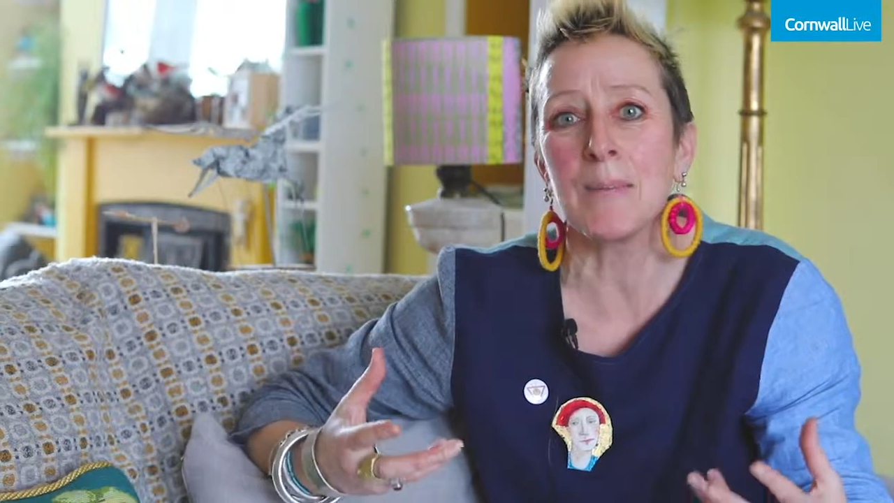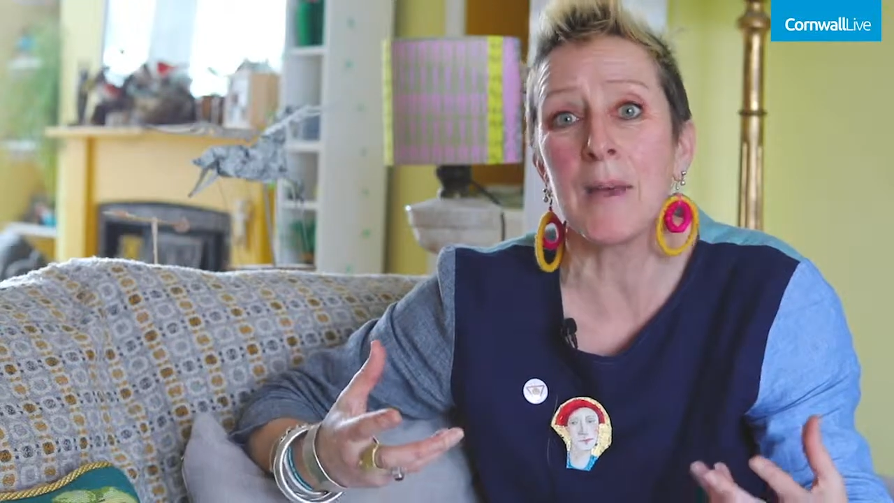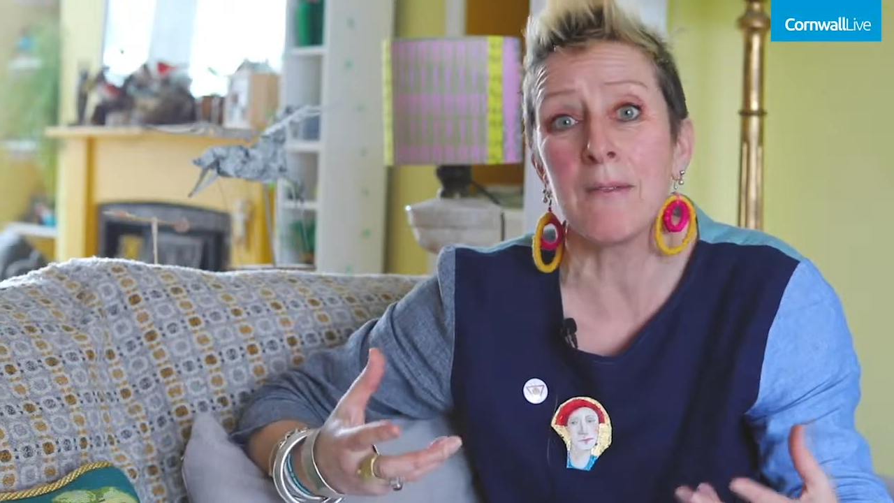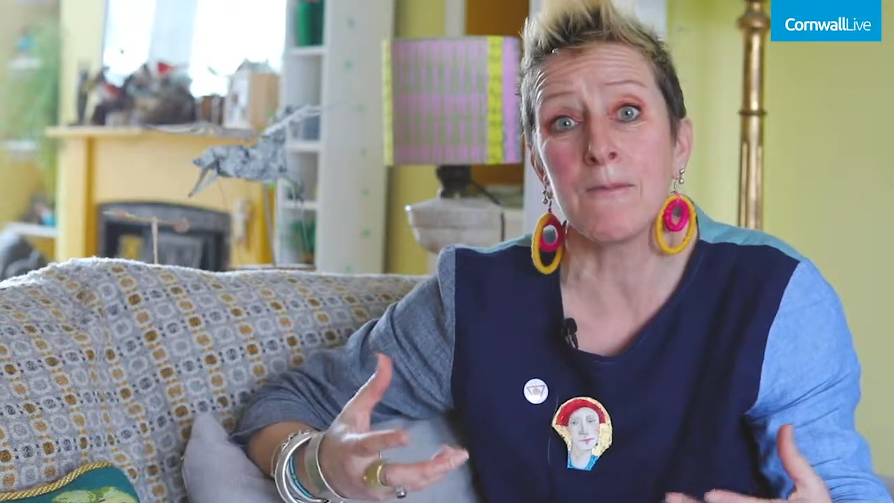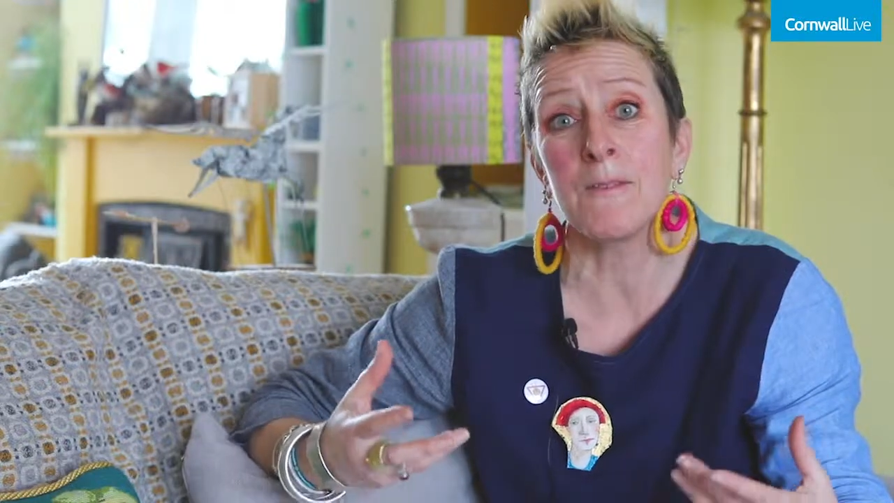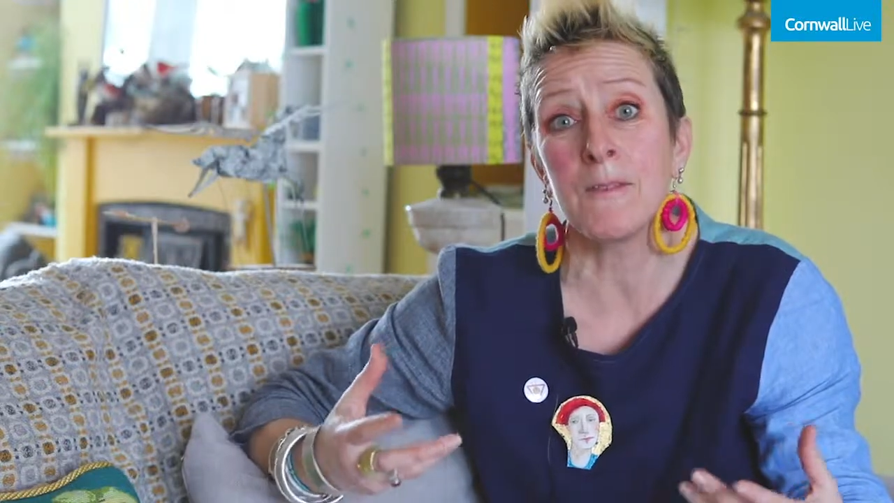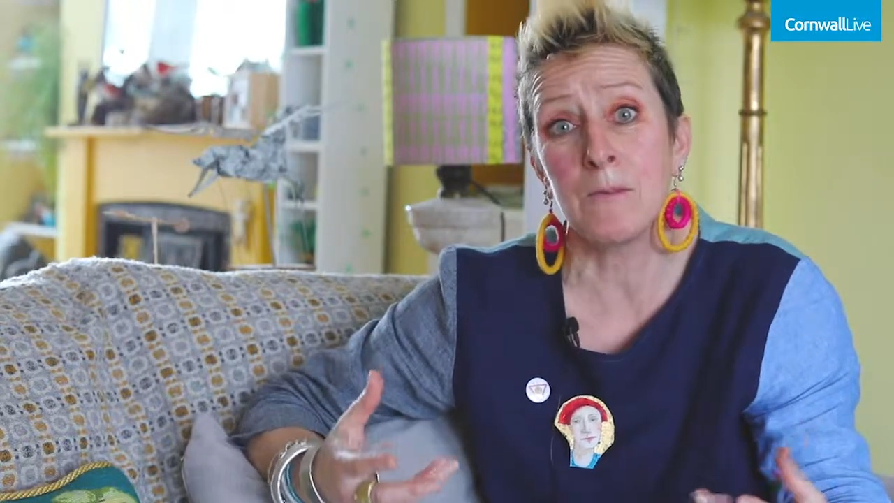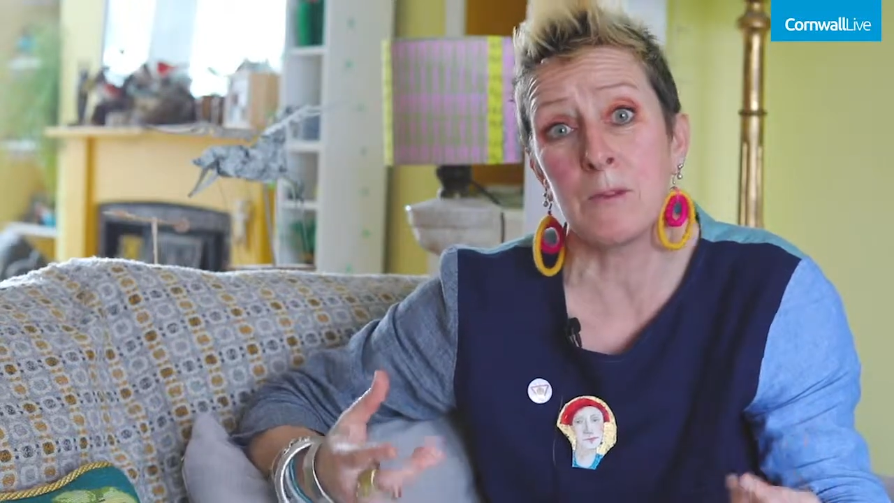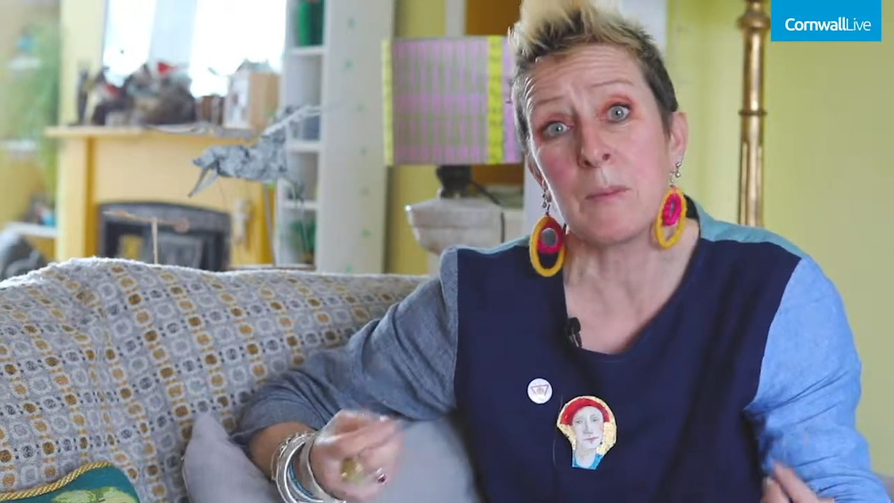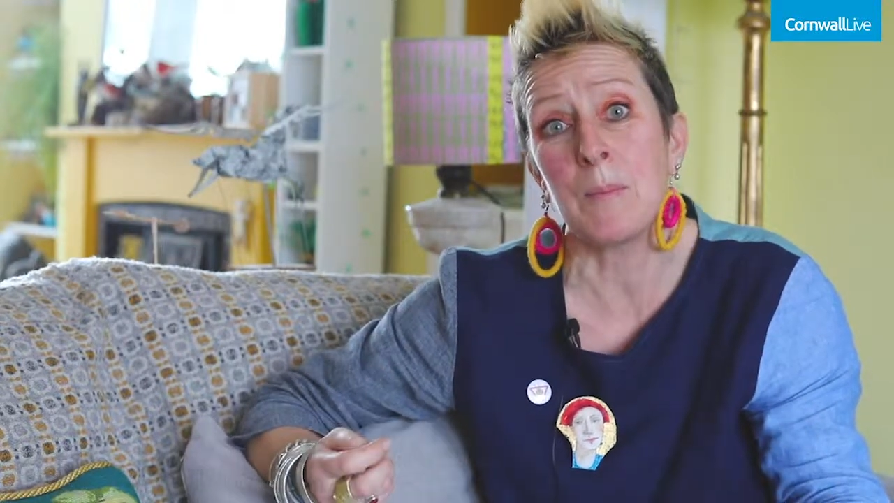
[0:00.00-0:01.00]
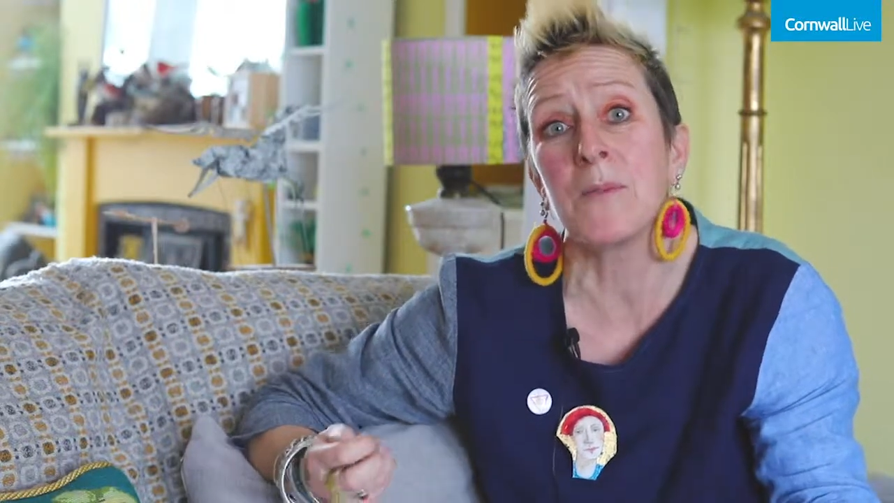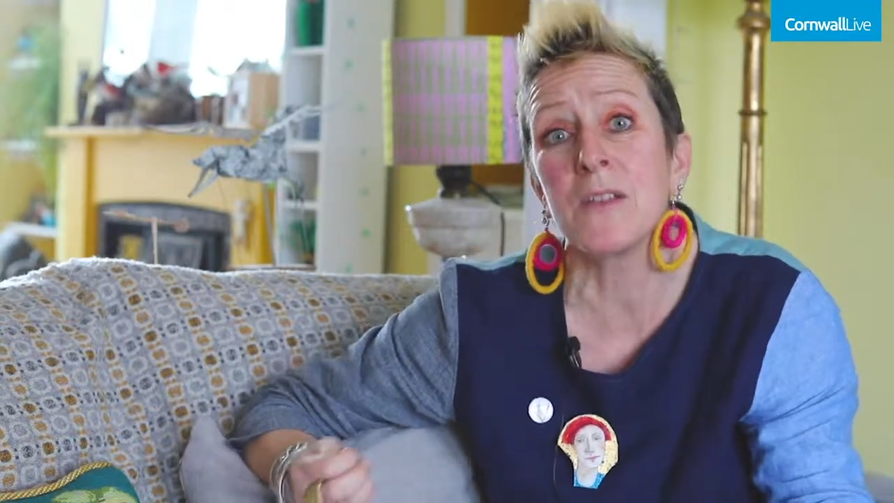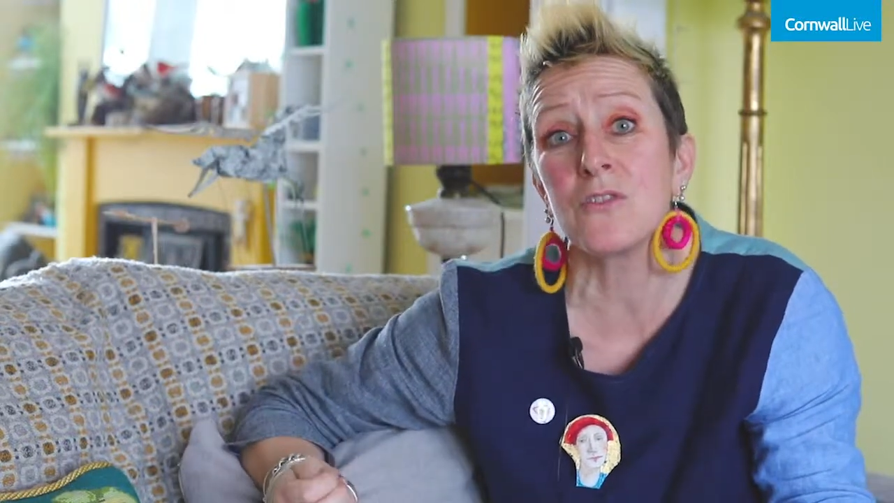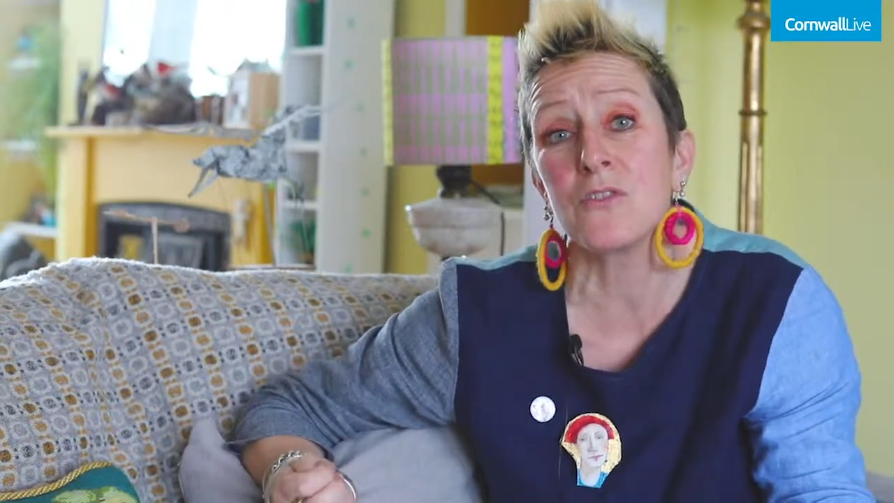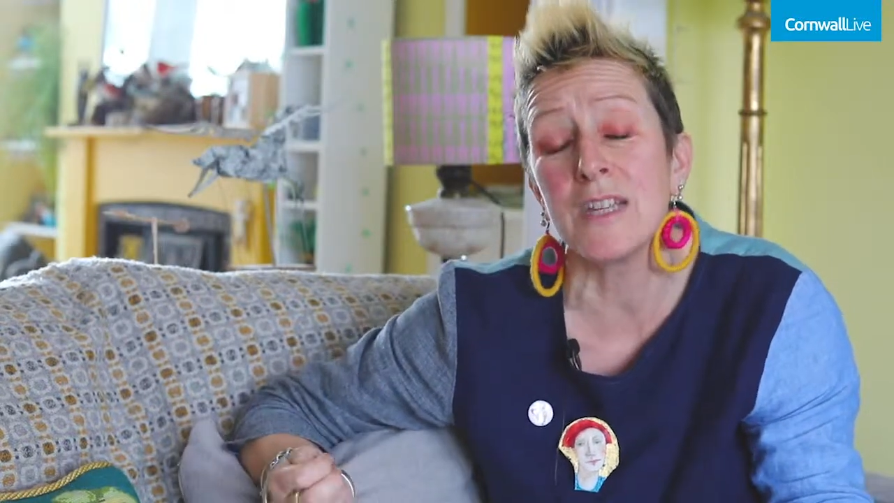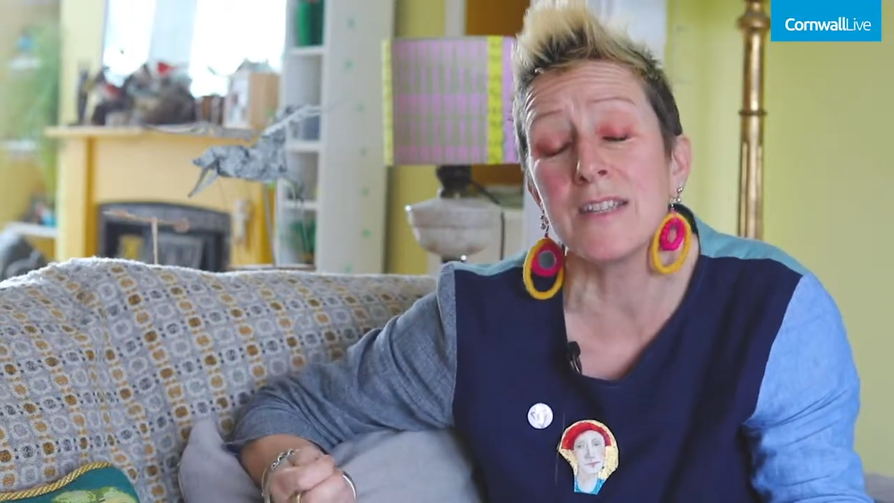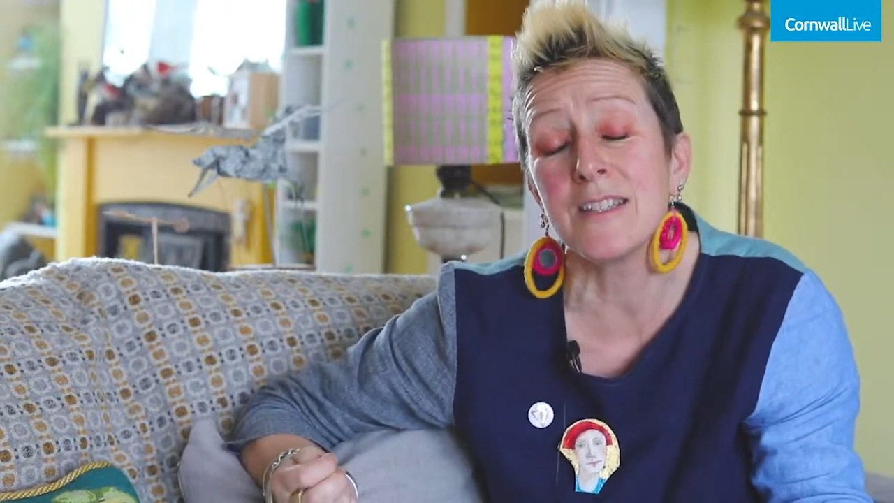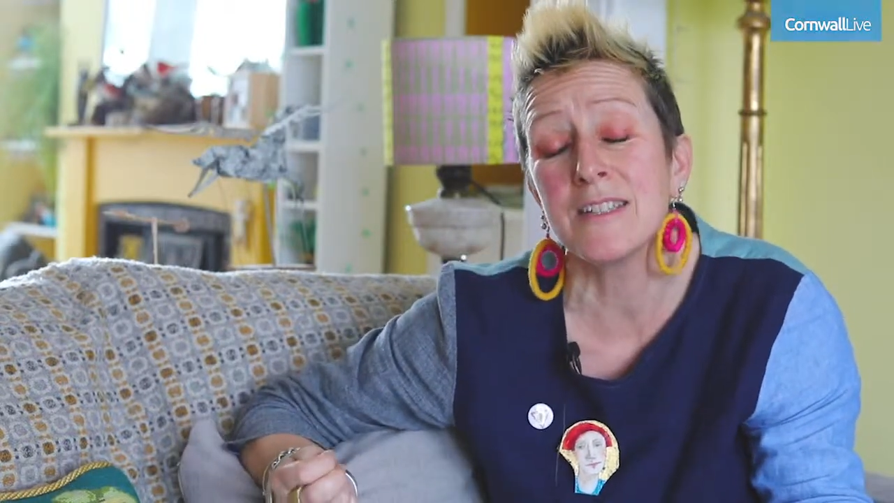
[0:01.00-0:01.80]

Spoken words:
about for those people on that street.